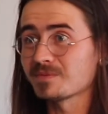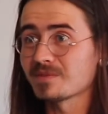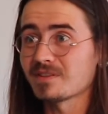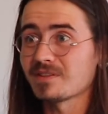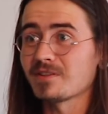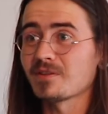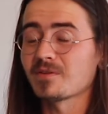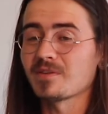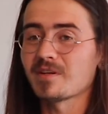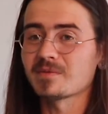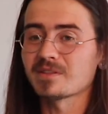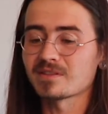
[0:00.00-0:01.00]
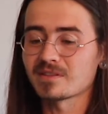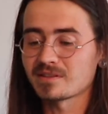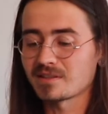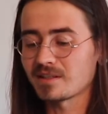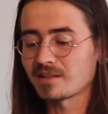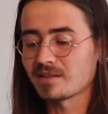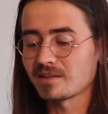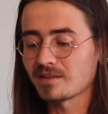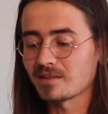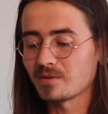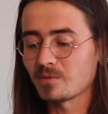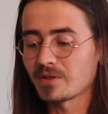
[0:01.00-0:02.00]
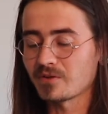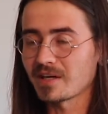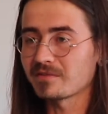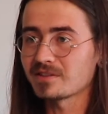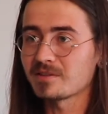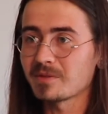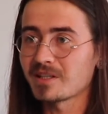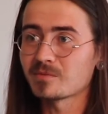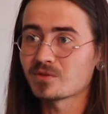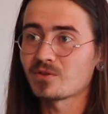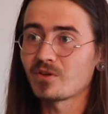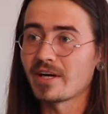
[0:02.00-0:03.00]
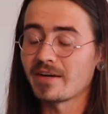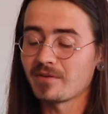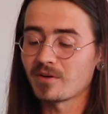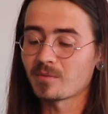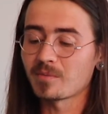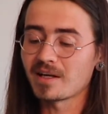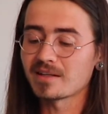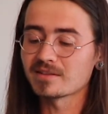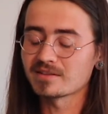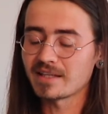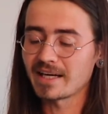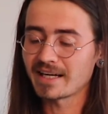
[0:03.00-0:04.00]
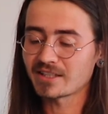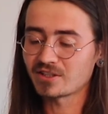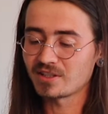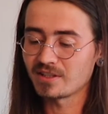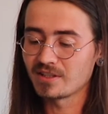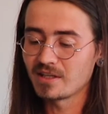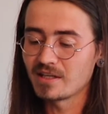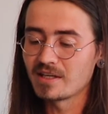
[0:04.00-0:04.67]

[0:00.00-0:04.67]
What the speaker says: The theory of them. It's like when gravity becomes so heavy on planets, they actually